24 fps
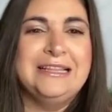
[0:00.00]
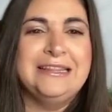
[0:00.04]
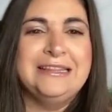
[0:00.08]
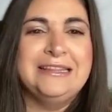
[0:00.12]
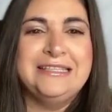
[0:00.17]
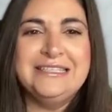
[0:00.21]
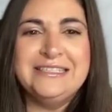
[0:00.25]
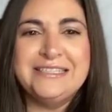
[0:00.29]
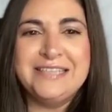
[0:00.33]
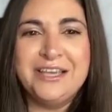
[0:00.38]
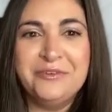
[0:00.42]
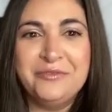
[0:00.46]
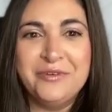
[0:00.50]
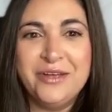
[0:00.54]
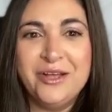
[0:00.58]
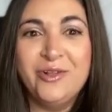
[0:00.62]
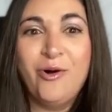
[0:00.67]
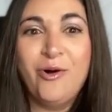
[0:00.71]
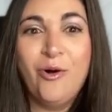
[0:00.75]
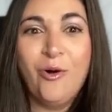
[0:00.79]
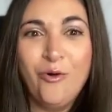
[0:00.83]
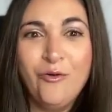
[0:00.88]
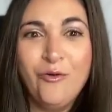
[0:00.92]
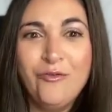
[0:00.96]
Let's get real.
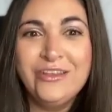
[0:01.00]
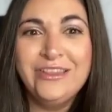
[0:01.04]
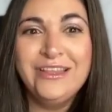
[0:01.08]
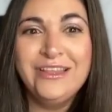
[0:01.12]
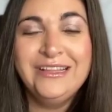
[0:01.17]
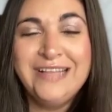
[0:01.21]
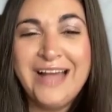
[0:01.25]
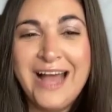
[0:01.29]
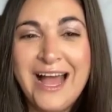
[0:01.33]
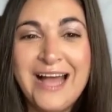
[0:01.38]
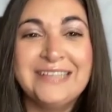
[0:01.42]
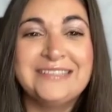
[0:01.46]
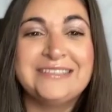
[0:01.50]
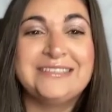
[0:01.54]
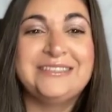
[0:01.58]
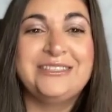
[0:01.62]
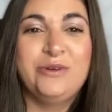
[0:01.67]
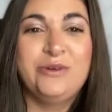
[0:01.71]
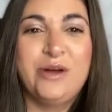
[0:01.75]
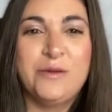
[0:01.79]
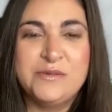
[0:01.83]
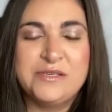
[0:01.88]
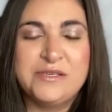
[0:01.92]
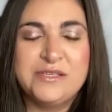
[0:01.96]
Over the last
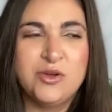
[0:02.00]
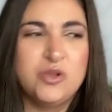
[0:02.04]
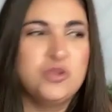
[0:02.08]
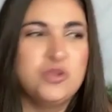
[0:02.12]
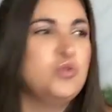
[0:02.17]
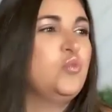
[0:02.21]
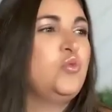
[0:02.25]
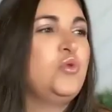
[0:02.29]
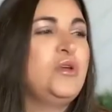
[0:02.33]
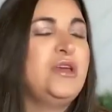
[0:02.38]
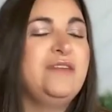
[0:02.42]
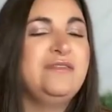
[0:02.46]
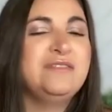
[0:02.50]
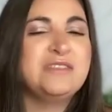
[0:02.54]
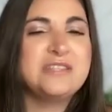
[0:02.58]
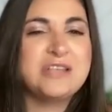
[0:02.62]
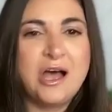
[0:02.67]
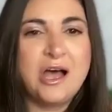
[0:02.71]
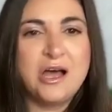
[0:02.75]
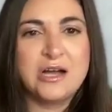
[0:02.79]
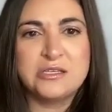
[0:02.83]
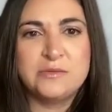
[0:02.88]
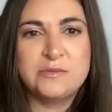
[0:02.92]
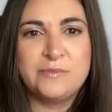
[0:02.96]
2 episodes, we've
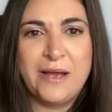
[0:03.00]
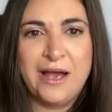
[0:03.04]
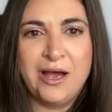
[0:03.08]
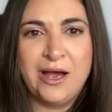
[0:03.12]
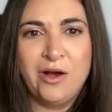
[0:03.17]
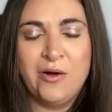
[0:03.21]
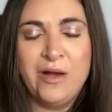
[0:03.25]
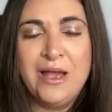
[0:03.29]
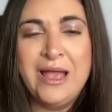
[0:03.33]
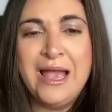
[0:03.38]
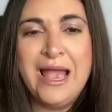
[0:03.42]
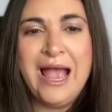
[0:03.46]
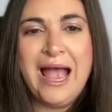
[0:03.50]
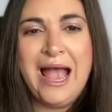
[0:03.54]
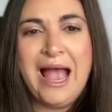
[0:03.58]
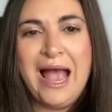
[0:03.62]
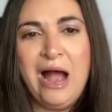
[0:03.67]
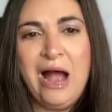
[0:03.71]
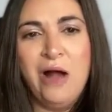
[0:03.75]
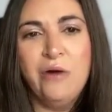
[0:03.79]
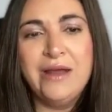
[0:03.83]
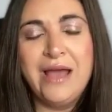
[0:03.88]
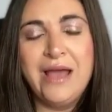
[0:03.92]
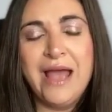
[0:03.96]
talked about
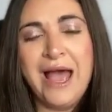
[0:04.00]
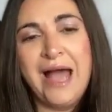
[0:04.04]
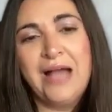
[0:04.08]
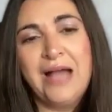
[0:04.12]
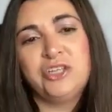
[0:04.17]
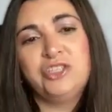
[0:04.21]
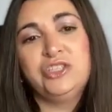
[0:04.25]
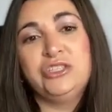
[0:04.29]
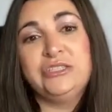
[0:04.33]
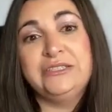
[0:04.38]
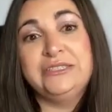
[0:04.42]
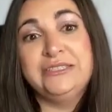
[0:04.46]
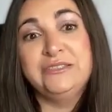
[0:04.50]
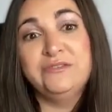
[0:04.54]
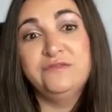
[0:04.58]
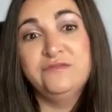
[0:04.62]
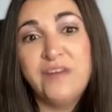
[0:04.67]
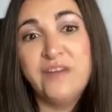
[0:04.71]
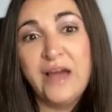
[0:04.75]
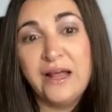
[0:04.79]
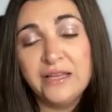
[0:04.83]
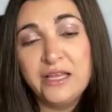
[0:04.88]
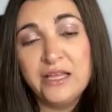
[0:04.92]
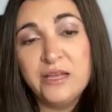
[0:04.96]
how to actually
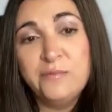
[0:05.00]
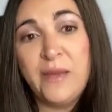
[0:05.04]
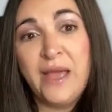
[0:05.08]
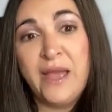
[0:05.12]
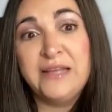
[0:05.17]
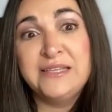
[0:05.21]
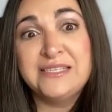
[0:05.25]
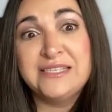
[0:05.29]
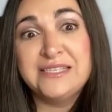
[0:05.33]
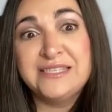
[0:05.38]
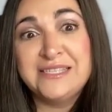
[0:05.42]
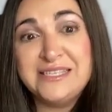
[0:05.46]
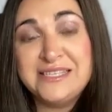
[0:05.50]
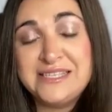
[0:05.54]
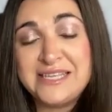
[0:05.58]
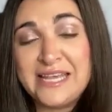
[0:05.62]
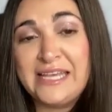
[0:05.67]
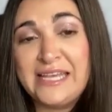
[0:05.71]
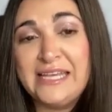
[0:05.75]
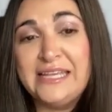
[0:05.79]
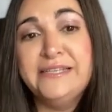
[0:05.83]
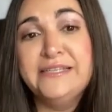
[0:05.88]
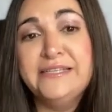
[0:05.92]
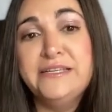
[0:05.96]
develop and
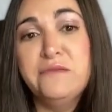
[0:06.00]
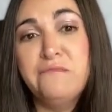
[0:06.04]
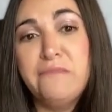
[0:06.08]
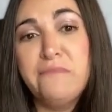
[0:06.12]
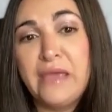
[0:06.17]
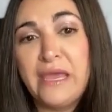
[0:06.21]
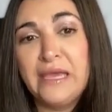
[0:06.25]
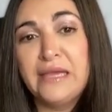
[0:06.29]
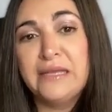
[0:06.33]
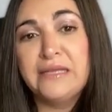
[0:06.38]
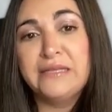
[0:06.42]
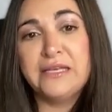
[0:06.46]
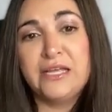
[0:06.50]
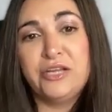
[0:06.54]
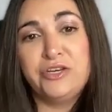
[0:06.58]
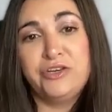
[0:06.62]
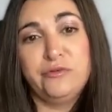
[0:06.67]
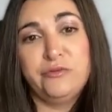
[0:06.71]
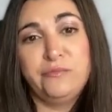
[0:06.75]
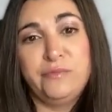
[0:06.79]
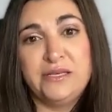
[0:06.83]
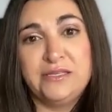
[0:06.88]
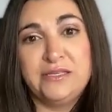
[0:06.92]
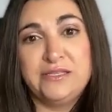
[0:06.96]
sustain demand in
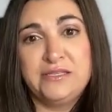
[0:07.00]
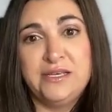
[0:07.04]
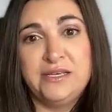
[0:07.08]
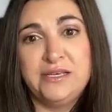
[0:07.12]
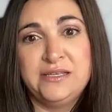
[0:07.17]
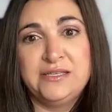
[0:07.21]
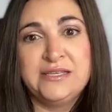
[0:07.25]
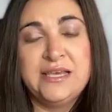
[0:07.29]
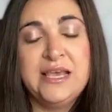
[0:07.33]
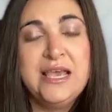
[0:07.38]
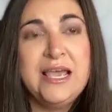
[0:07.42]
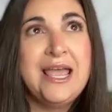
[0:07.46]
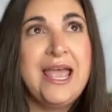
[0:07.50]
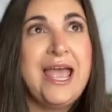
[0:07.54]
your business.